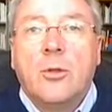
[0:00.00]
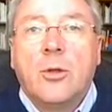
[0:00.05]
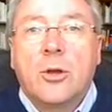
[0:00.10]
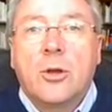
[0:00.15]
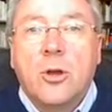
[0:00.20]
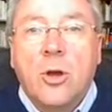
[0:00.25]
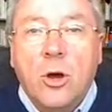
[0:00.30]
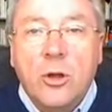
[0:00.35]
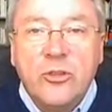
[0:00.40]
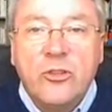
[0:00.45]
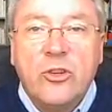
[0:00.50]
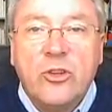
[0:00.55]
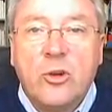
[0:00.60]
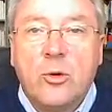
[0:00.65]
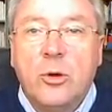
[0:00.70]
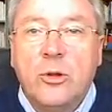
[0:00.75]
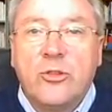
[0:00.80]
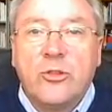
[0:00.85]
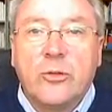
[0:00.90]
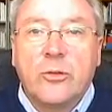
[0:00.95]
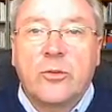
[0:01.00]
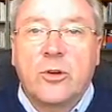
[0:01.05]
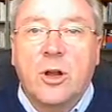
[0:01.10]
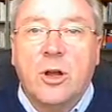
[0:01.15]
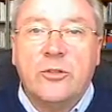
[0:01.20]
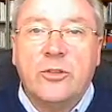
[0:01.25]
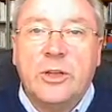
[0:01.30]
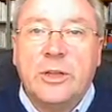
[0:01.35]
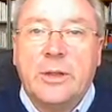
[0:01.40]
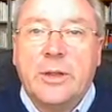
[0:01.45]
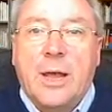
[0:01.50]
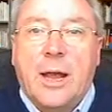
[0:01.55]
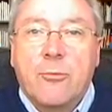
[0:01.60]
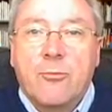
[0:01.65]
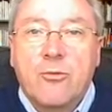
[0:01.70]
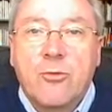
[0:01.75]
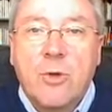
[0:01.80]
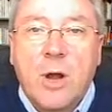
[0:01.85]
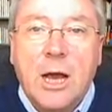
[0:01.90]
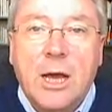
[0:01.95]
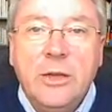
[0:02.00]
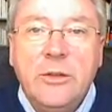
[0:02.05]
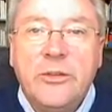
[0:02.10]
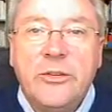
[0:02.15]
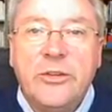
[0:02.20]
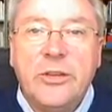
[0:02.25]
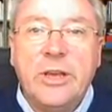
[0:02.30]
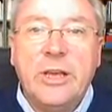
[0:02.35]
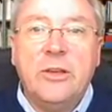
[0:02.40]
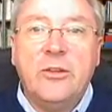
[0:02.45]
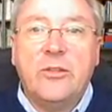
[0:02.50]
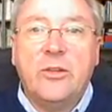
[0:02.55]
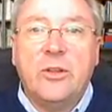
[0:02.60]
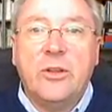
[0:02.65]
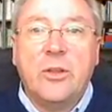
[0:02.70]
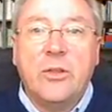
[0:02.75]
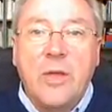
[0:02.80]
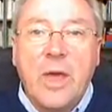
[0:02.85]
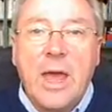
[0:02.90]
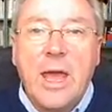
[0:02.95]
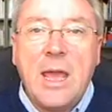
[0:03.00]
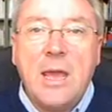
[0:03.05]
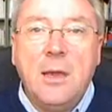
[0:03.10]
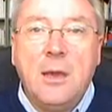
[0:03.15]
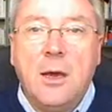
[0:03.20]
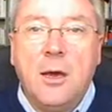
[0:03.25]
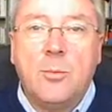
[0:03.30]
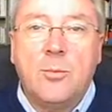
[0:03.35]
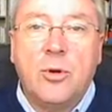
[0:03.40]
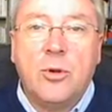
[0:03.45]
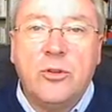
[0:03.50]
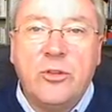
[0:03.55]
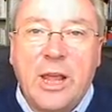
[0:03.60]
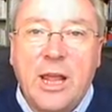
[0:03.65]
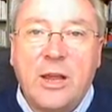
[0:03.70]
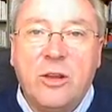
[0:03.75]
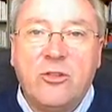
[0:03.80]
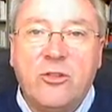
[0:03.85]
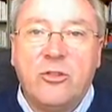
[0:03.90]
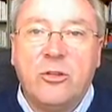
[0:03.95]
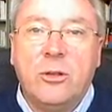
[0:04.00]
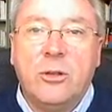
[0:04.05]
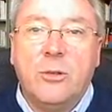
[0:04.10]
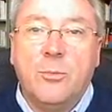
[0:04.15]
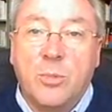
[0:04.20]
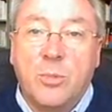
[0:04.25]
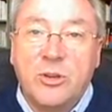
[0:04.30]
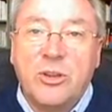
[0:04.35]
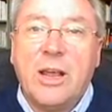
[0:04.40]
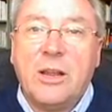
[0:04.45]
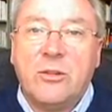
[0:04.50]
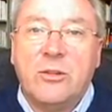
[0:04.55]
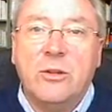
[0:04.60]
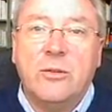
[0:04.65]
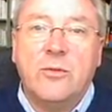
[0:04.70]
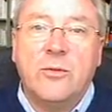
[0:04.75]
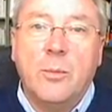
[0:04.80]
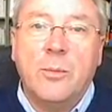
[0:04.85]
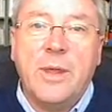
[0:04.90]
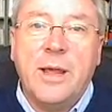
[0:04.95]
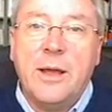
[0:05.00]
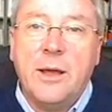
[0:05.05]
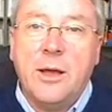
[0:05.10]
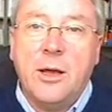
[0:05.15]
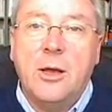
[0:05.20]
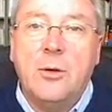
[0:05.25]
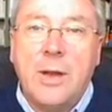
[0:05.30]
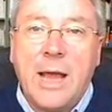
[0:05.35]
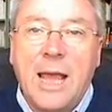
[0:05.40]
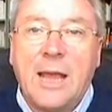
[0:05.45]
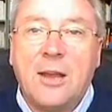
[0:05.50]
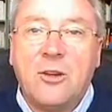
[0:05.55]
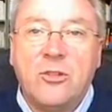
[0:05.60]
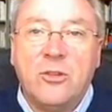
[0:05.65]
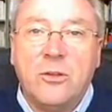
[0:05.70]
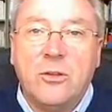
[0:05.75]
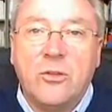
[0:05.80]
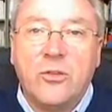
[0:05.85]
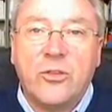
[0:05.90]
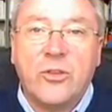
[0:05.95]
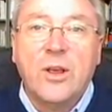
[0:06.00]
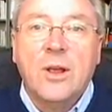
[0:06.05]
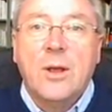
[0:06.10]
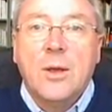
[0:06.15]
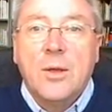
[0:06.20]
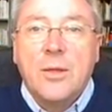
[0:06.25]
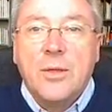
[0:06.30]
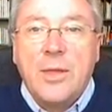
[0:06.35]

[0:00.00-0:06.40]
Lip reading: The consequence of granting that right is that they are protected from their own actions.